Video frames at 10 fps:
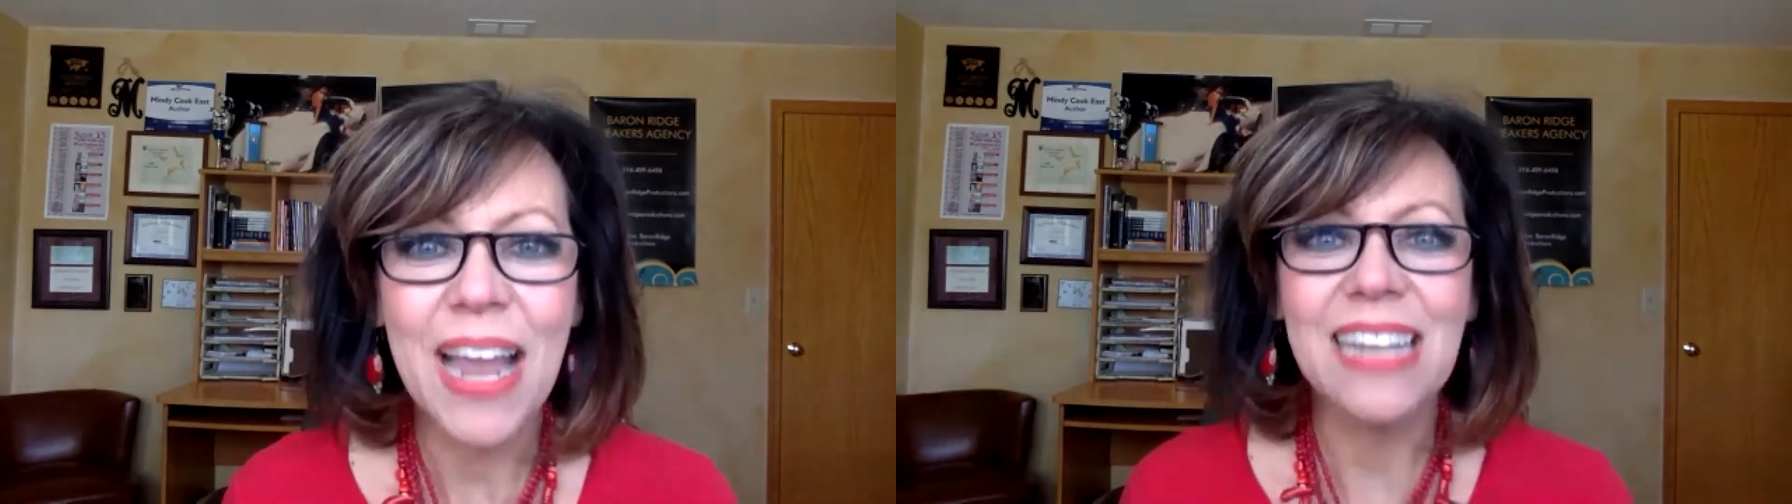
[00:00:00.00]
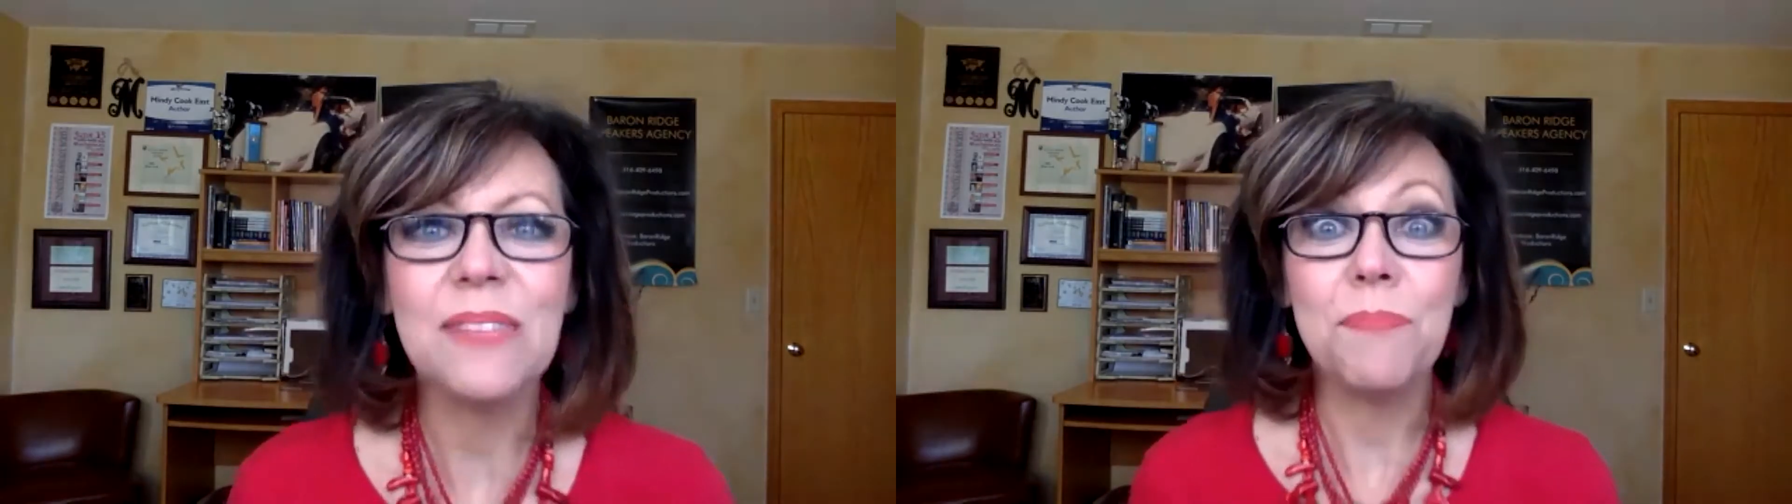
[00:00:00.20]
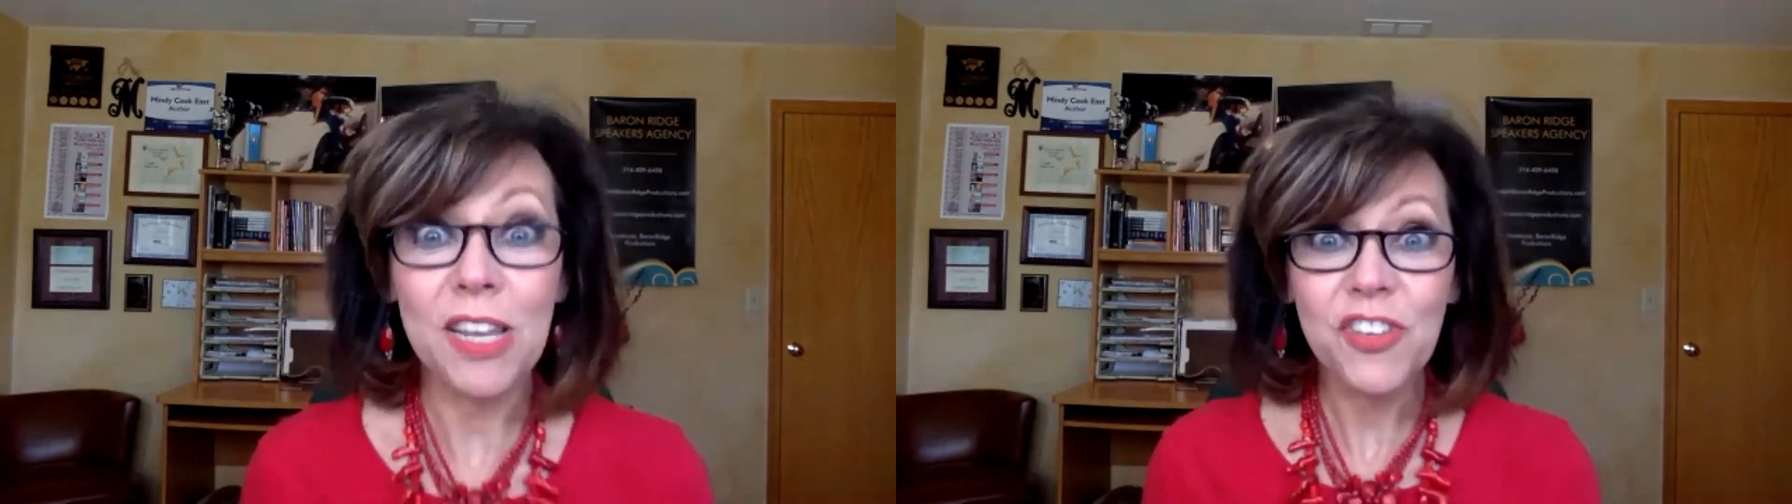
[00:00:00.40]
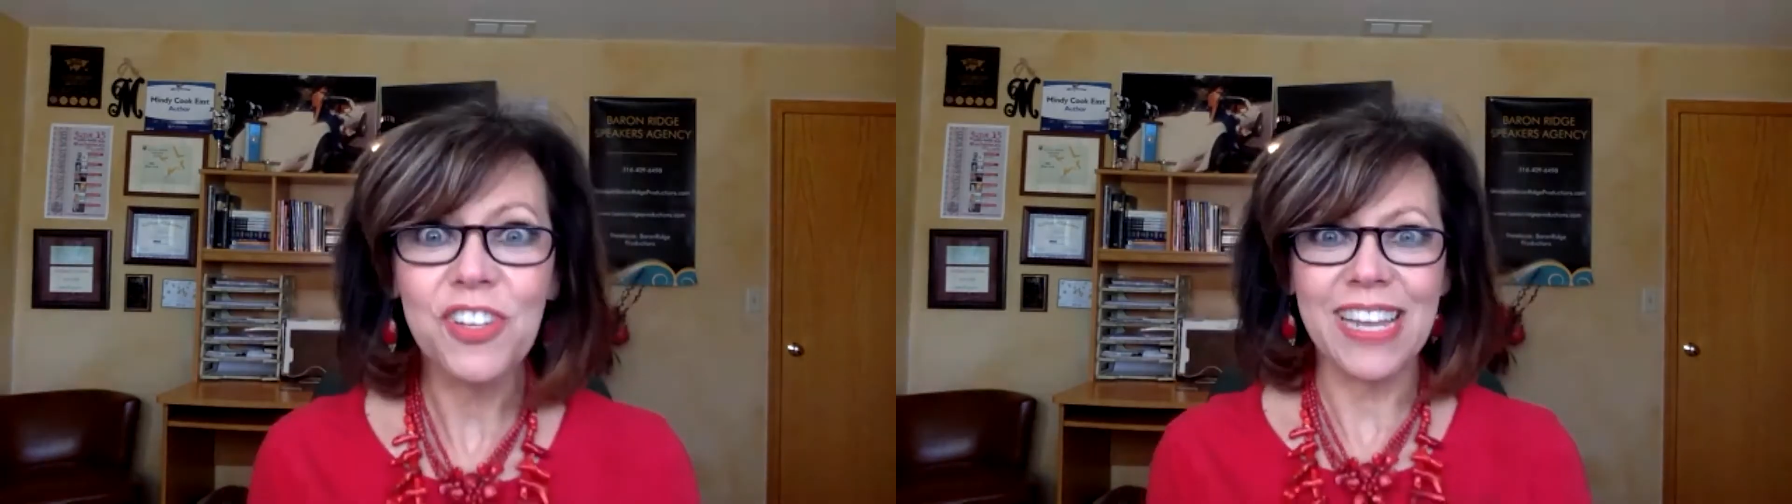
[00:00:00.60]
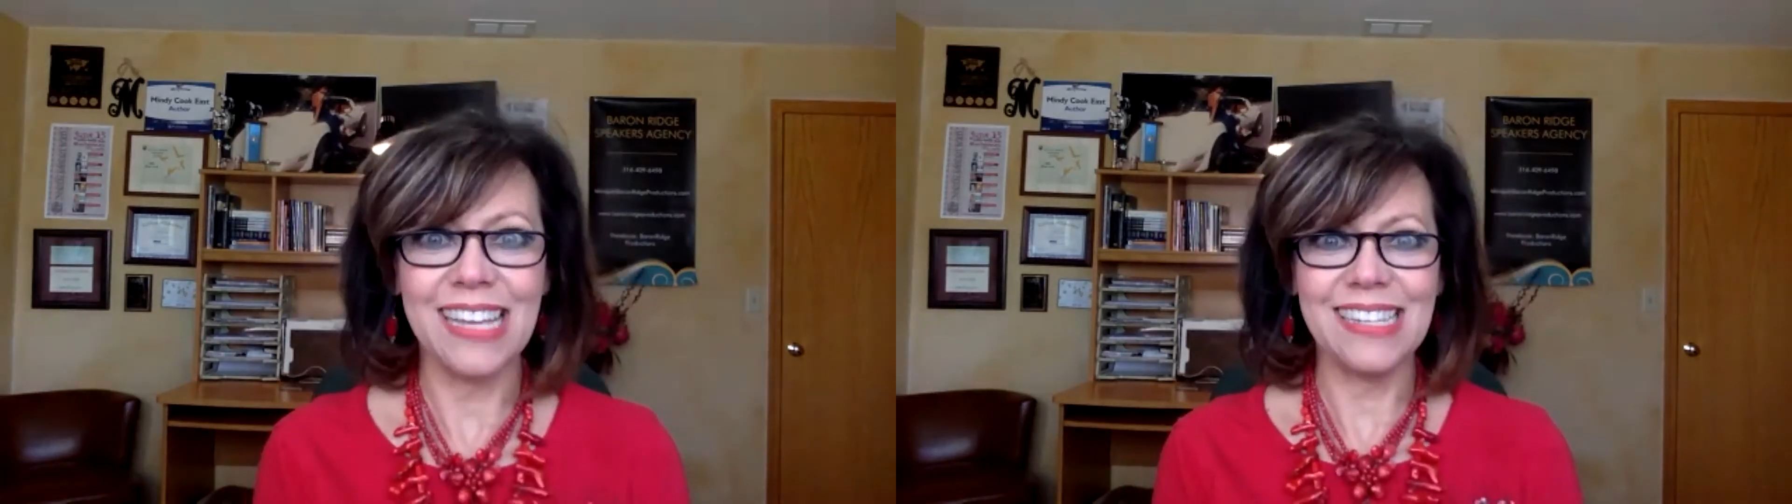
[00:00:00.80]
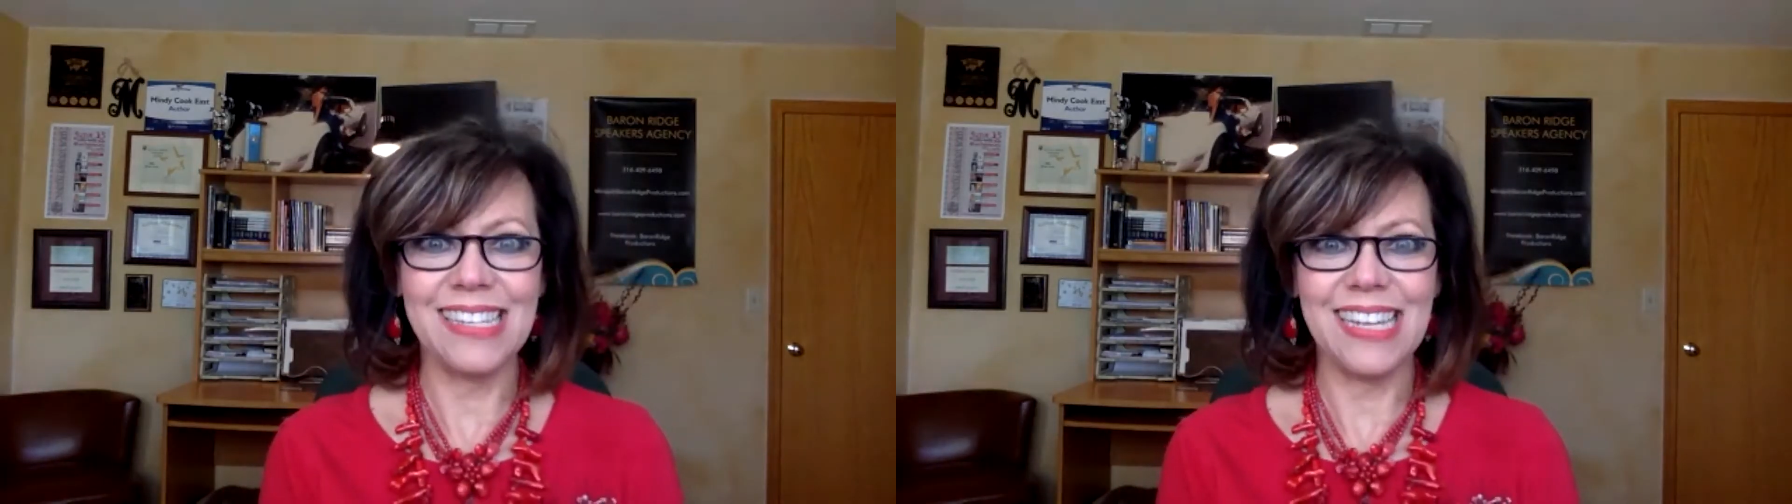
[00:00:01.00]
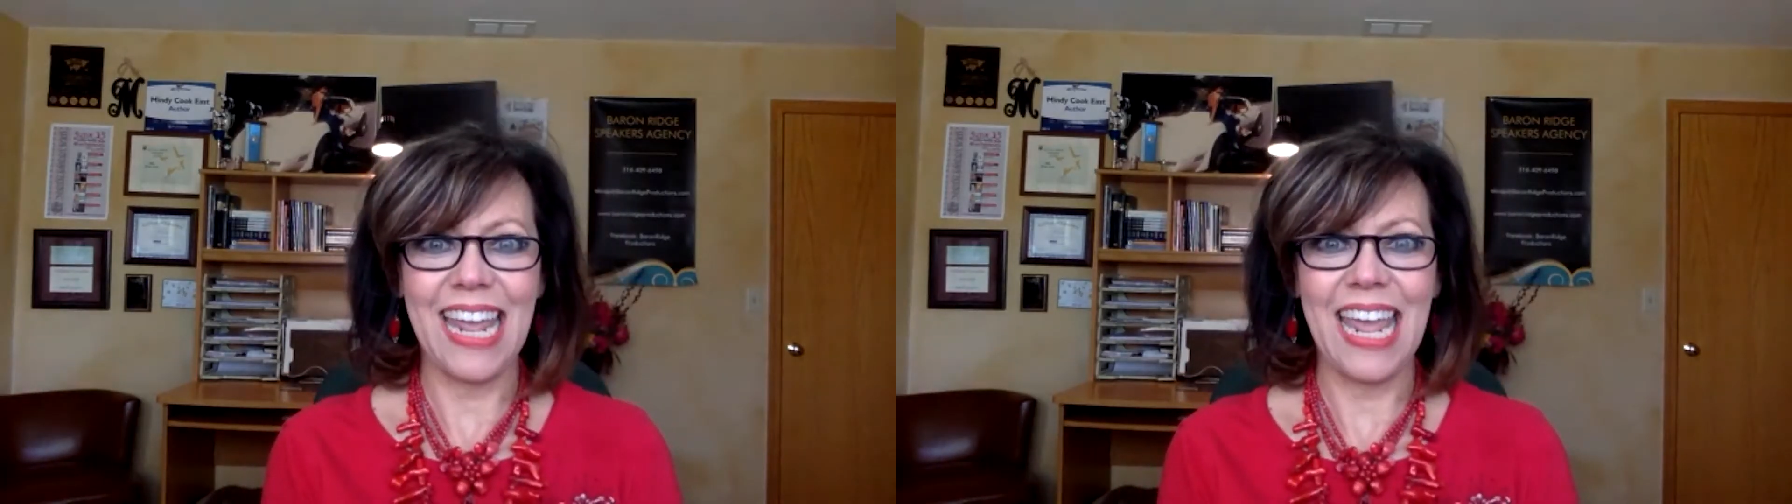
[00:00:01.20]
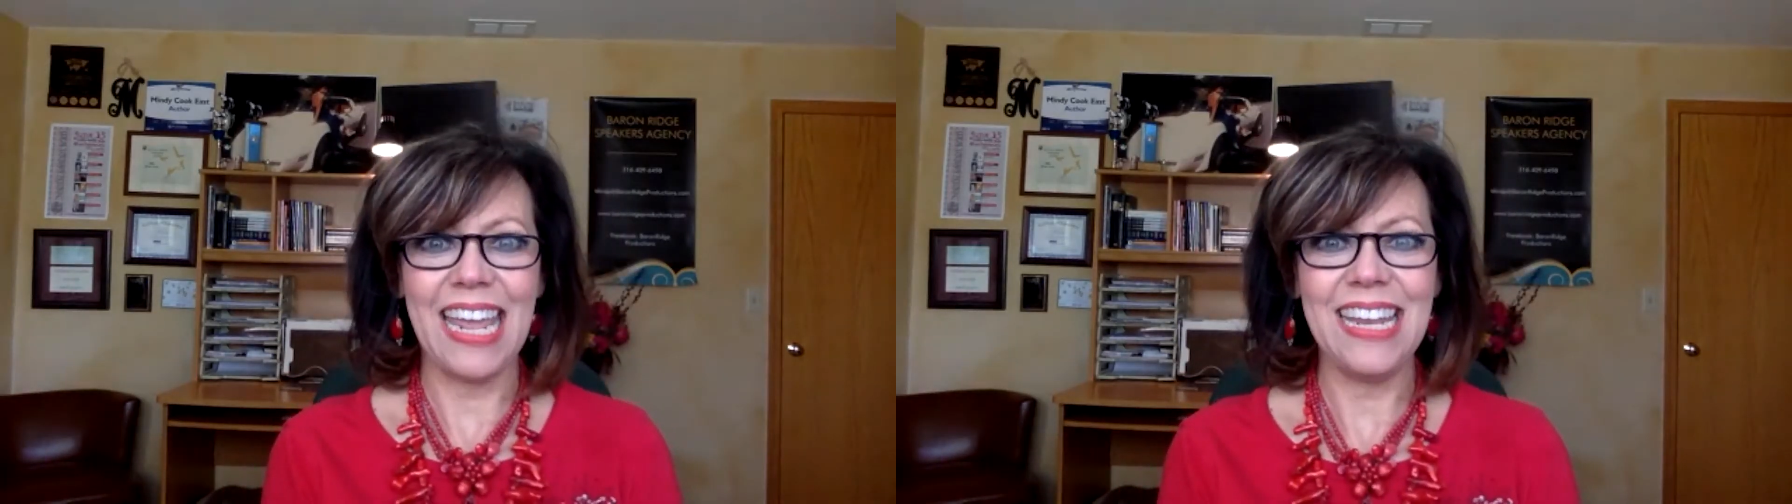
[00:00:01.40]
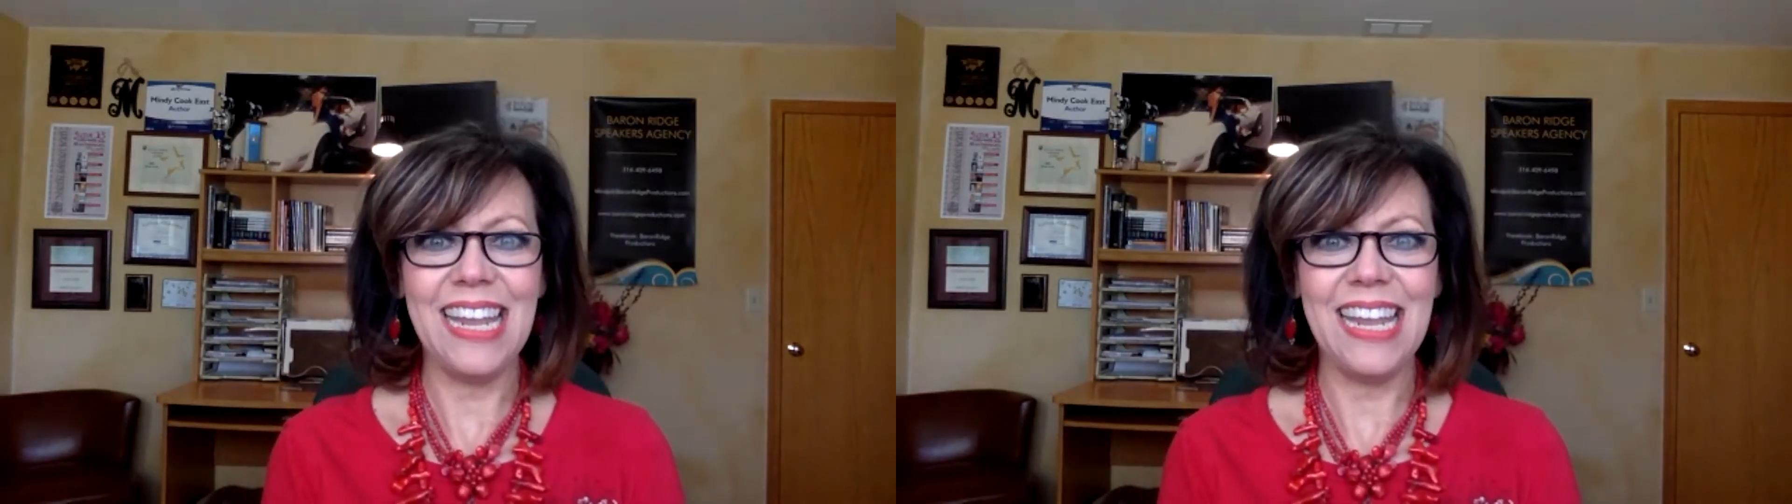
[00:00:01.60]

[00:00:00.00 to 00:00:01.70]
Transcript: special guest today